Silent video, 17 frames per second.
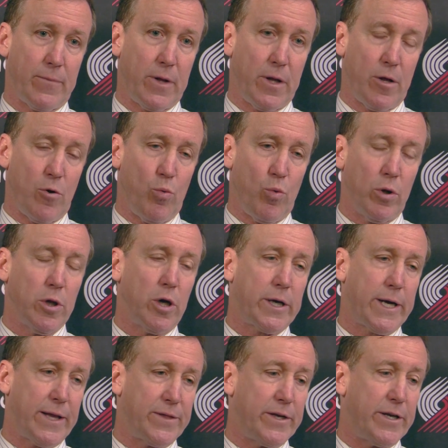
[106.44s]
you know, we'll
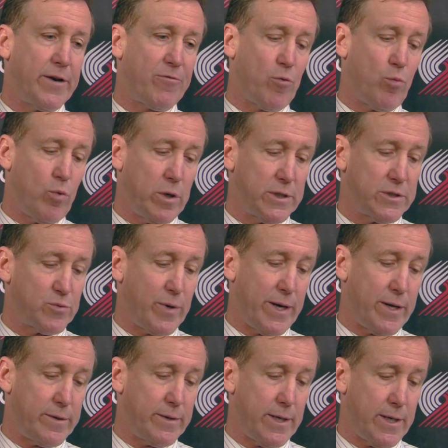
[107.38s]
look at the different ones. We
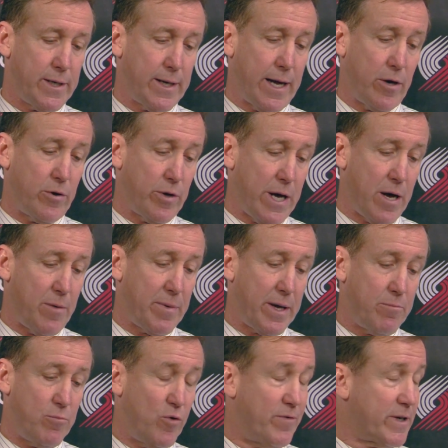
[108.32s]
had, I don't know how
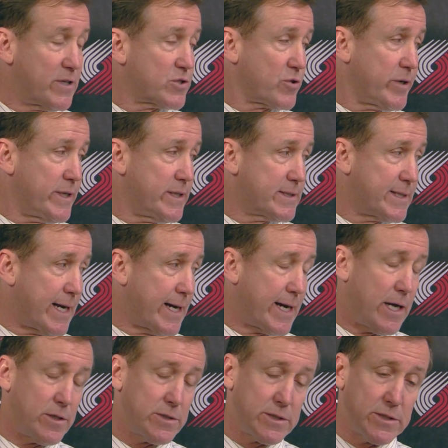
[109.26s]
many moving screens. That
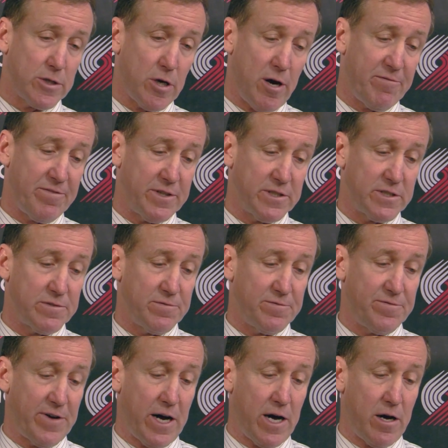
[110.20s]
counts as offensive
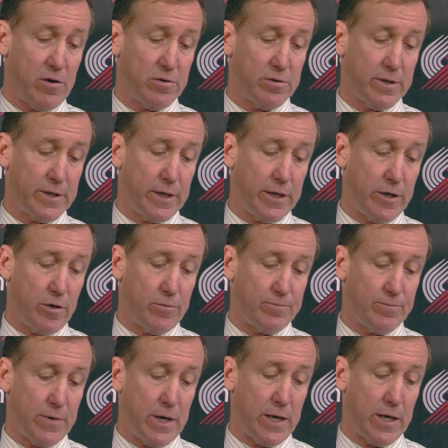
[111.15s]
foul.
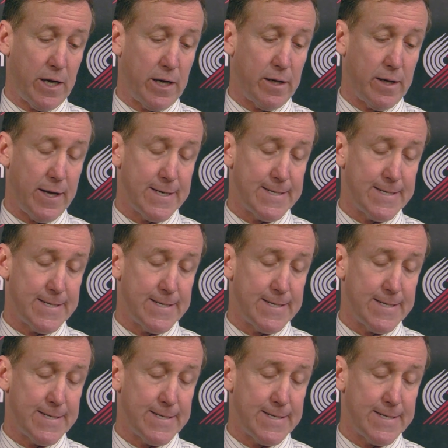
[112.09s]
I